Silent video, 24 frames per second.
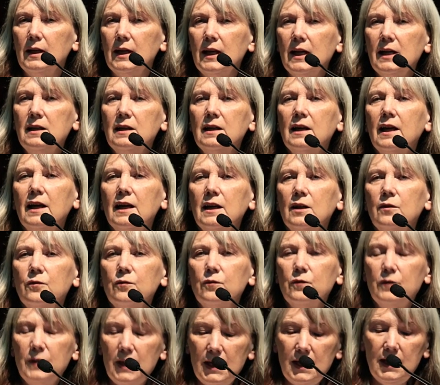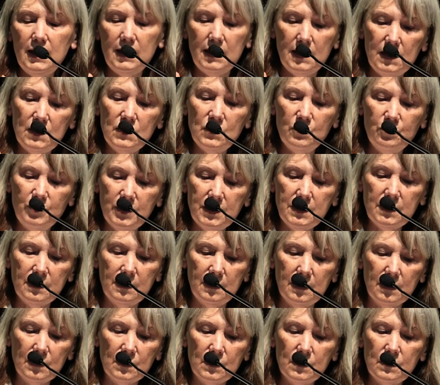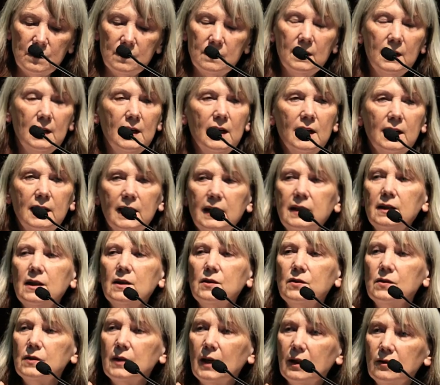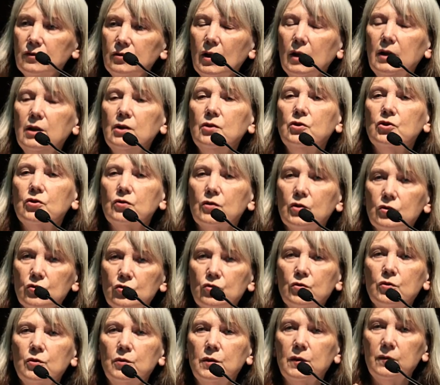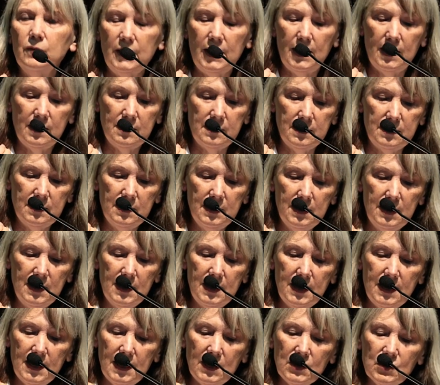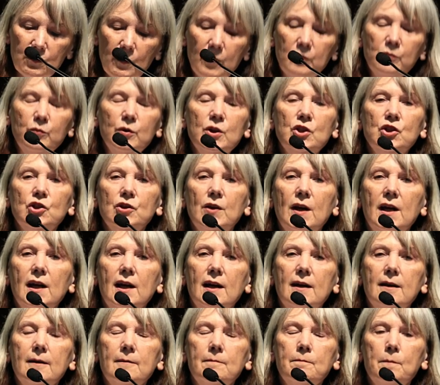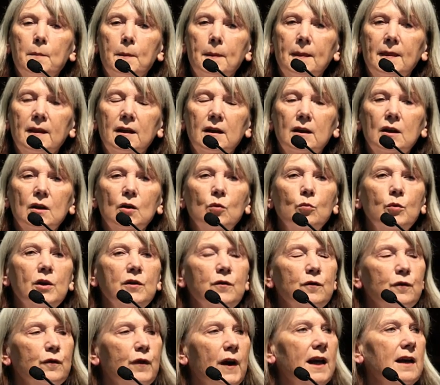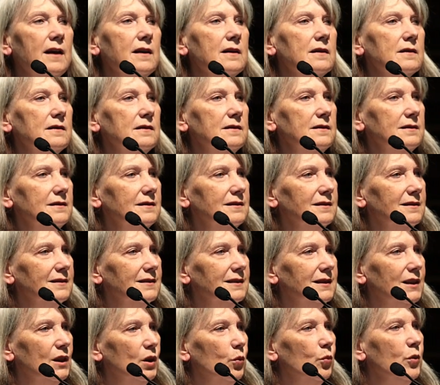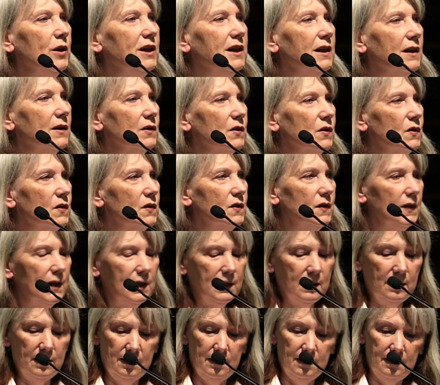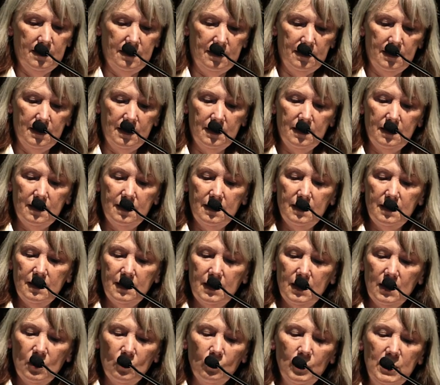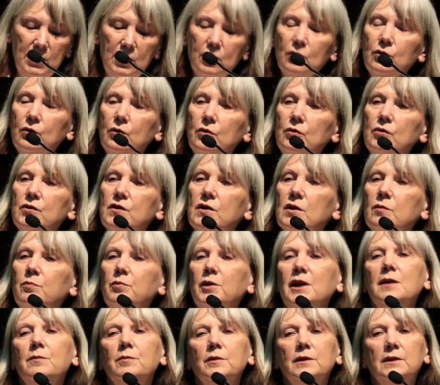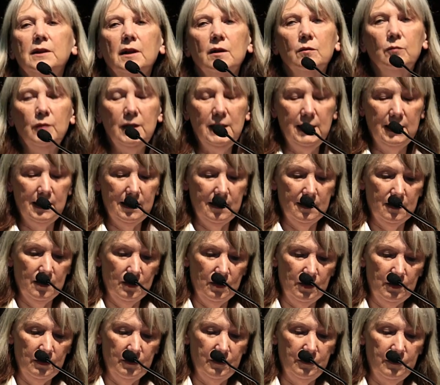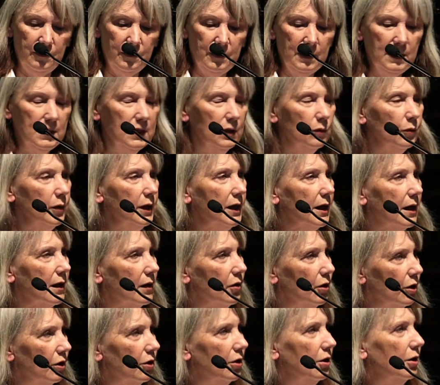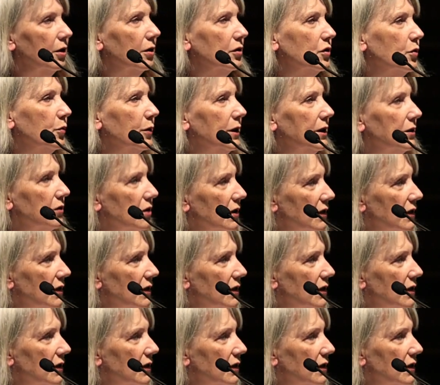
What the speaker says: In life there is bitterness. Let us acknowledge the truth of that. It's what we share. We fail. We get sick. We lose the people that we love. We are hurt, we are